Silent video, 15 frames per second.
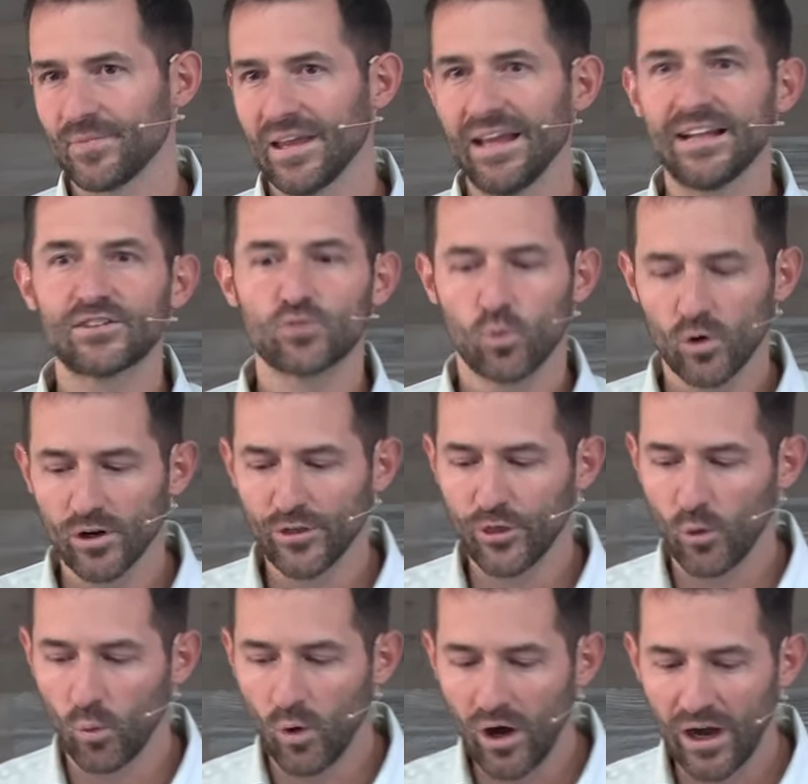And it's worth
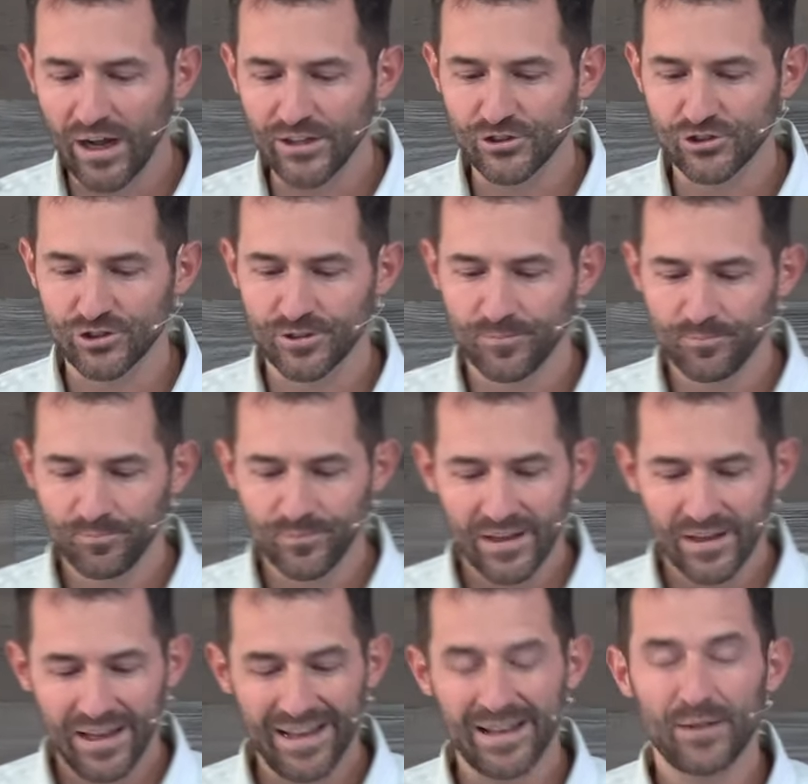a watch,
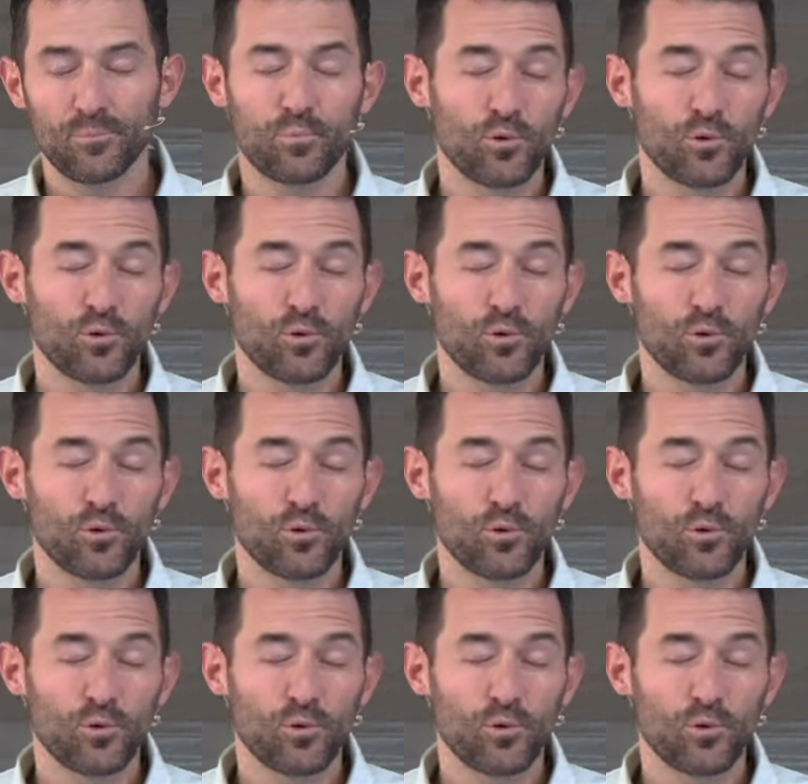and it